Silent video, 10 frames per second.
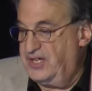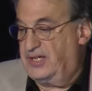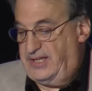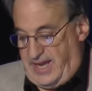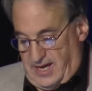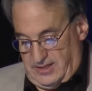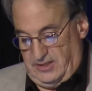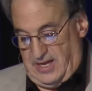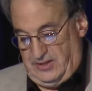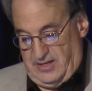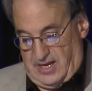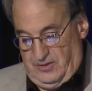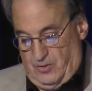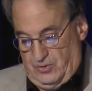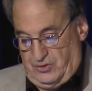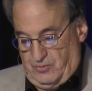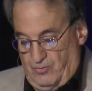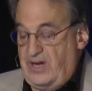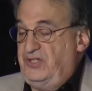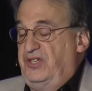Klan and those
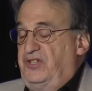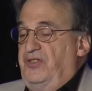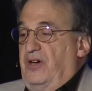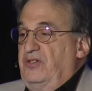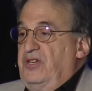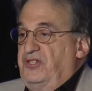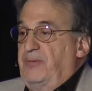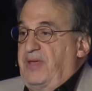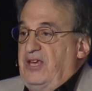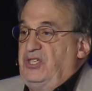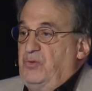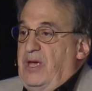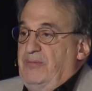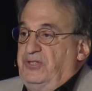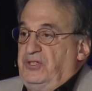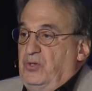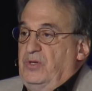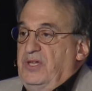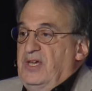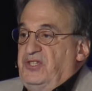racist thugs. In some cases, were able to do
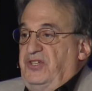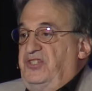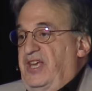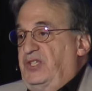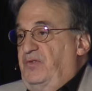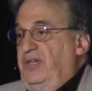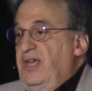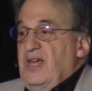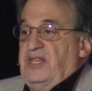it successfully.